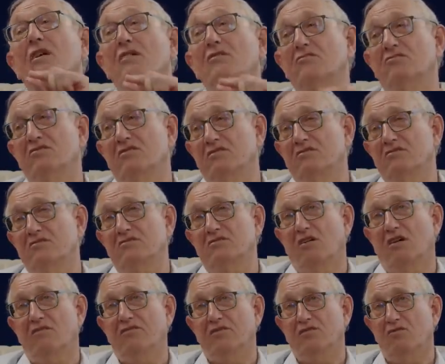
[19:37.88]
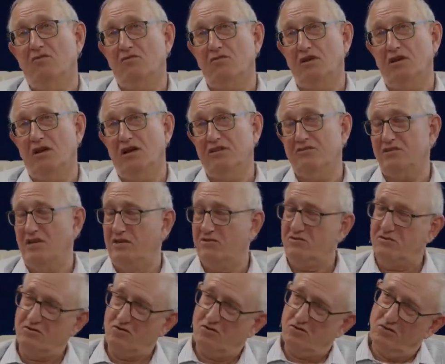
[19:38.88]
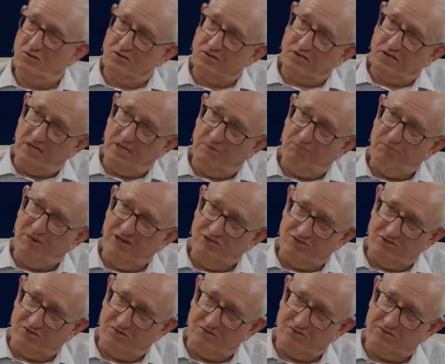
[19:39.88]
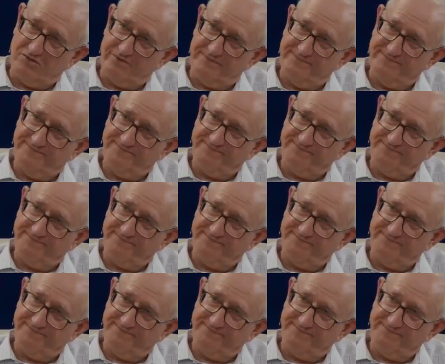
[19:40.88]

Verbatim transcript: doctrines of an organization called the Apostles,